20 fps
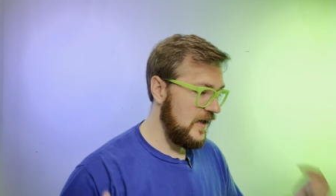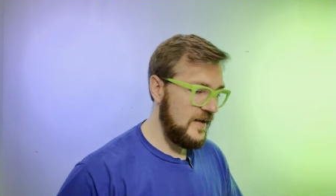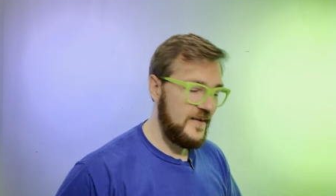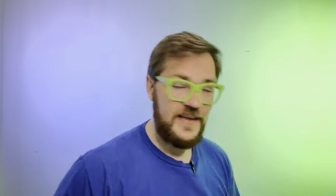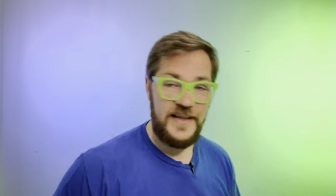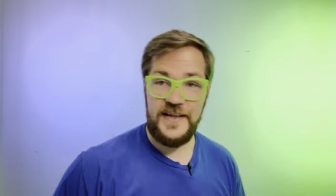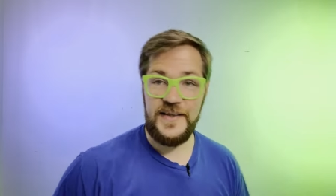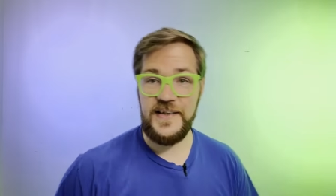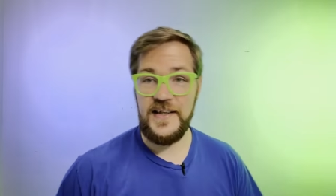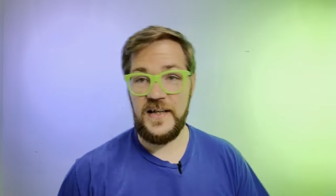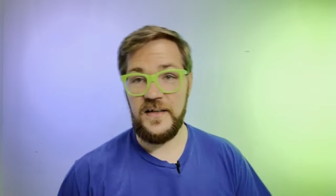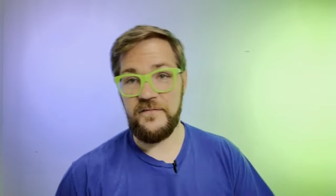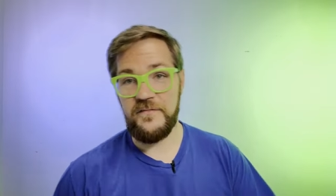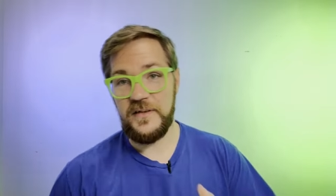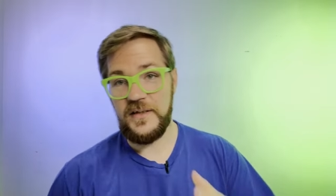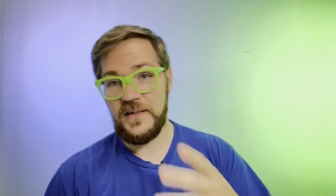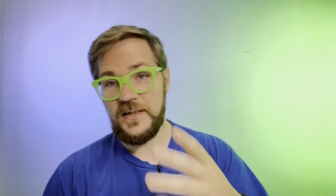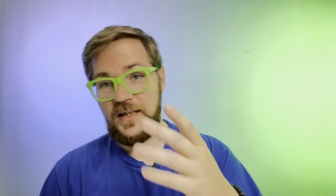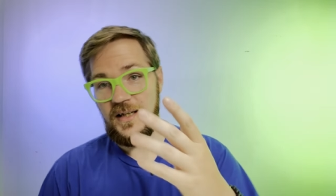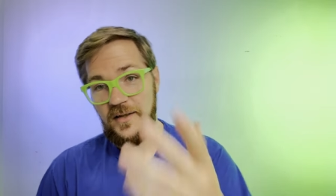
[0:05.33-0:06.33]
I think it's kind of
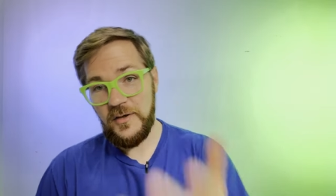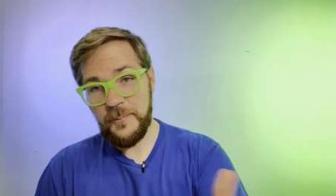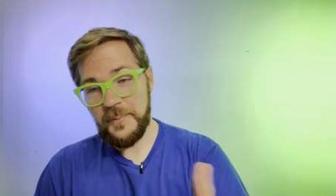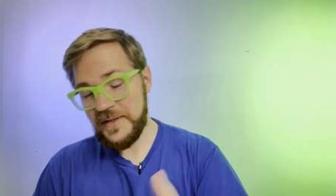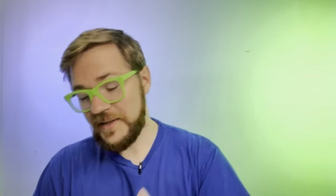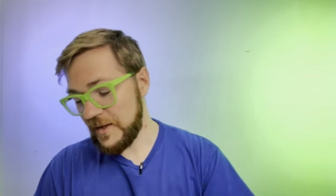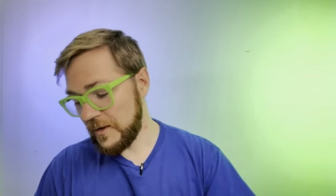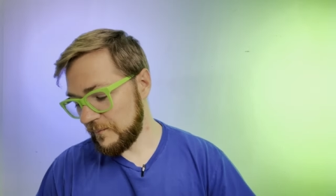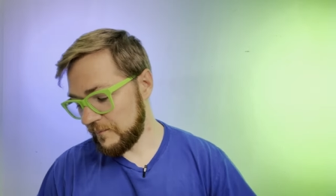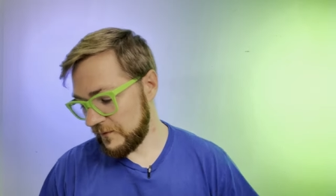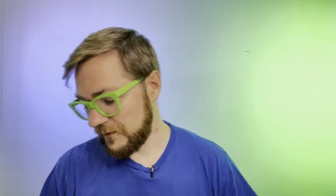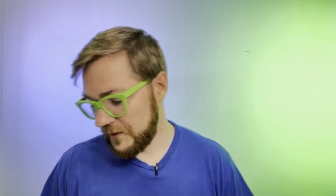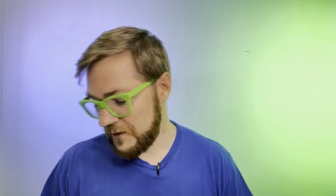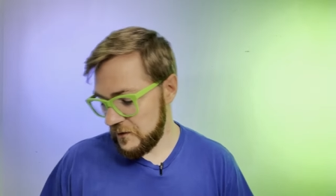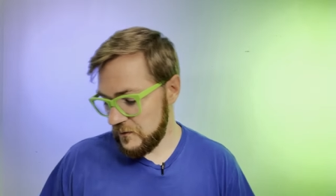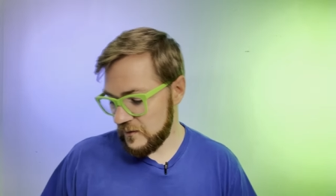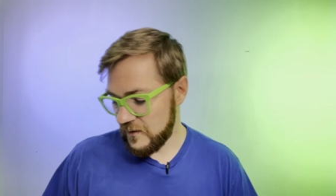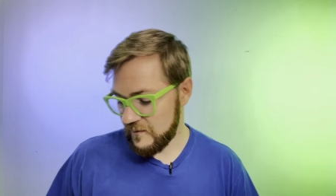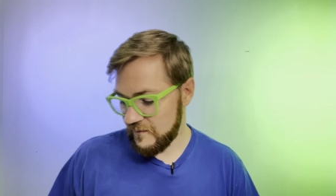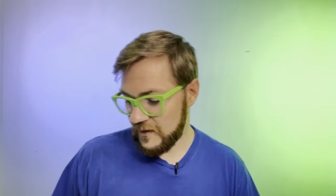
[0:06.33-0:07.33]
fun. I hope it's helpful to
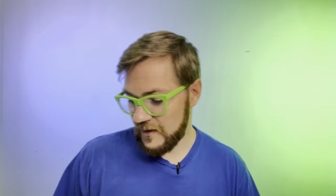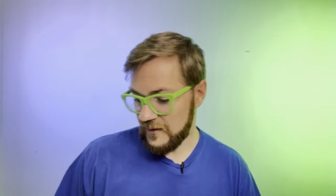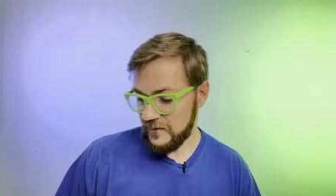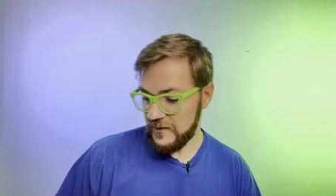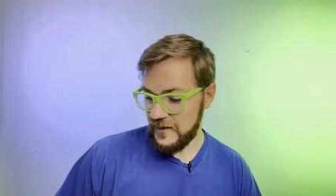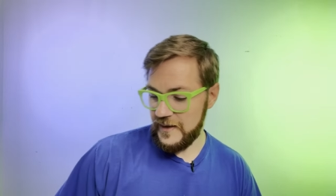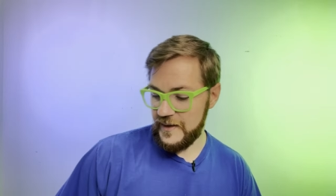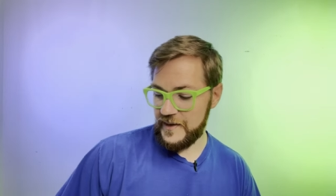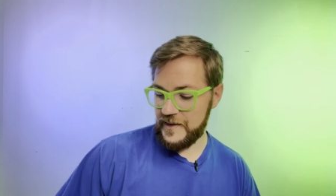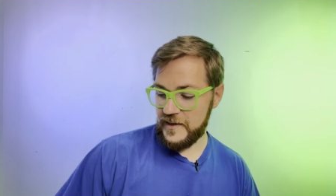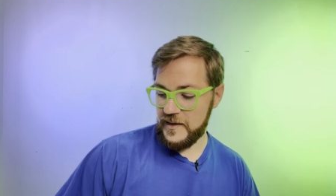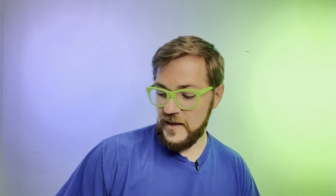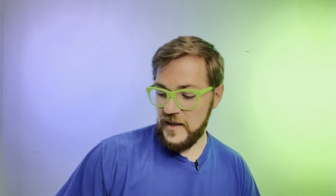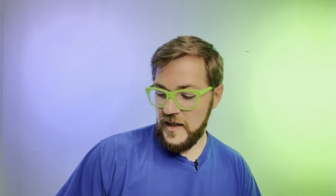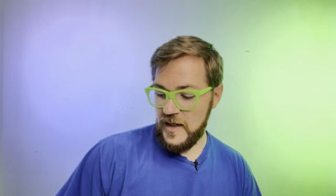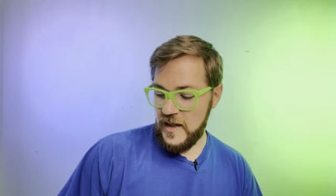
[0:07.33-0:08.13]
you at the very least.